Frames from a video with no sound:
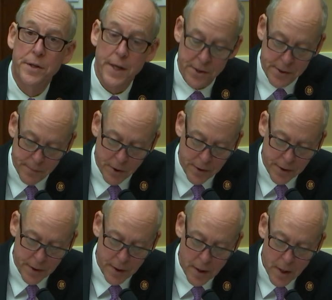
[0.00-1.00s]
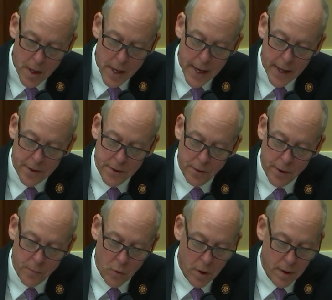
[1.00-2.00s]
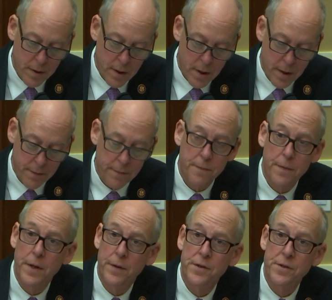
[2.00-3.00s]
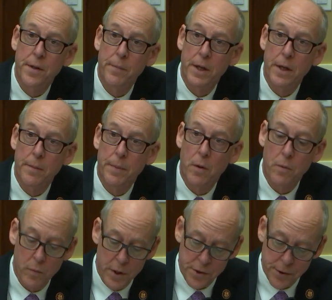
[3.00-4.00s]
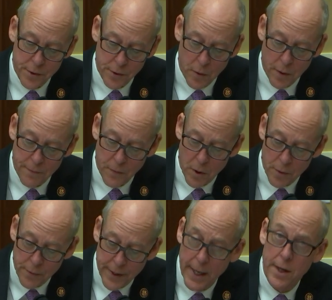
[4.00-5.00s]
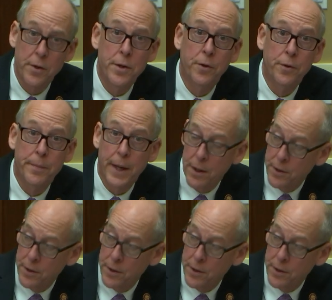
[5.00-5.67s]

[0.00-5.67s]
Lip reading: to your testimony and to learning more in this committee about what we should do going forward. With that, I'll yield the